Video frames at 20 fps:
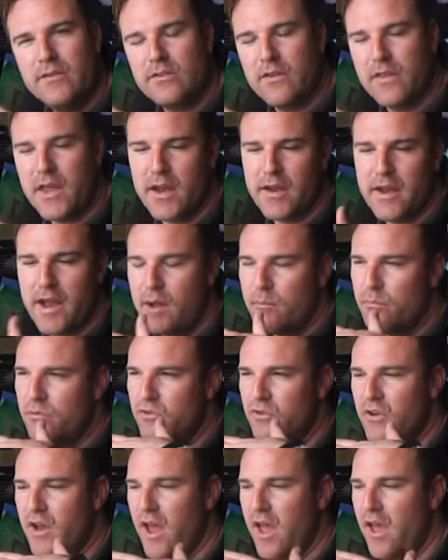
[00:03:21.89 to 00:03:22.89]
so that
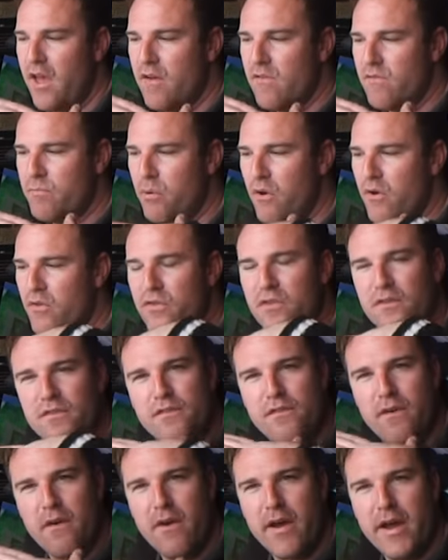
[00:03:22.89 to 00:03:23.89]
enables you to have both the
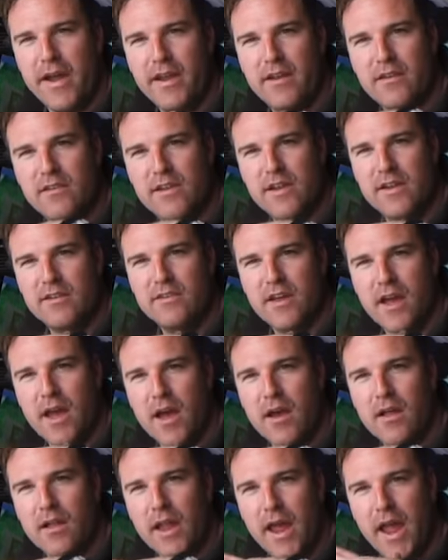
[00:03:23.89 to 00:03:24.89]
fine
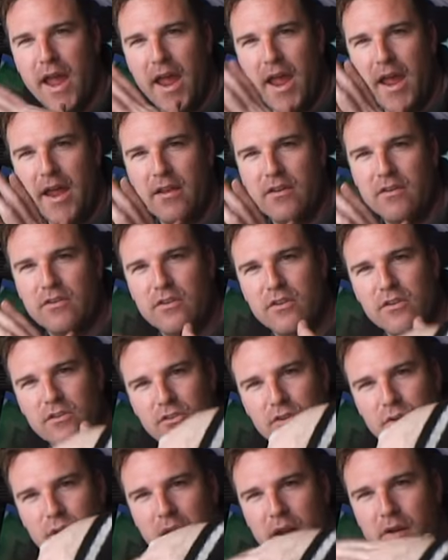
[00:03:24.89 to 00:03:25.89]
detail and
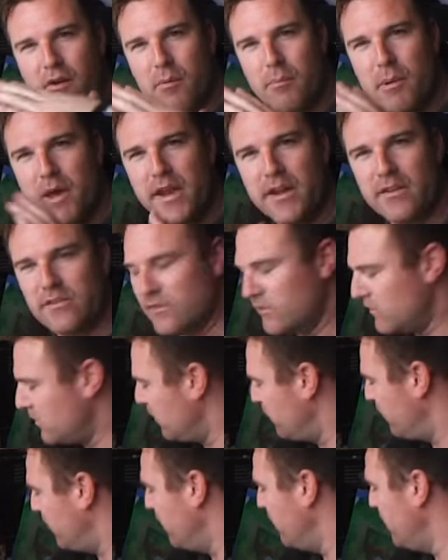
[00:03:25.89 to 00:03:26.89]
do acrobatics and
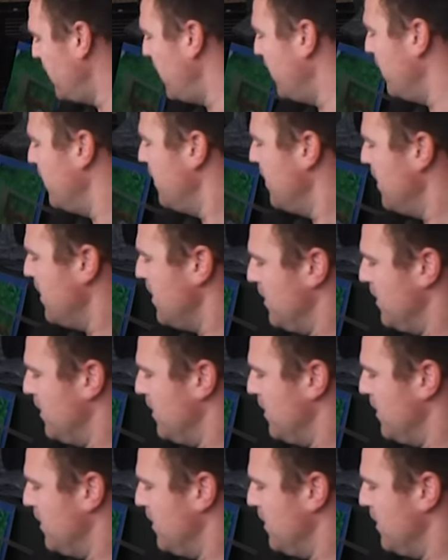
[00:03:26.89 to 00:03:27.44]
stuff like that.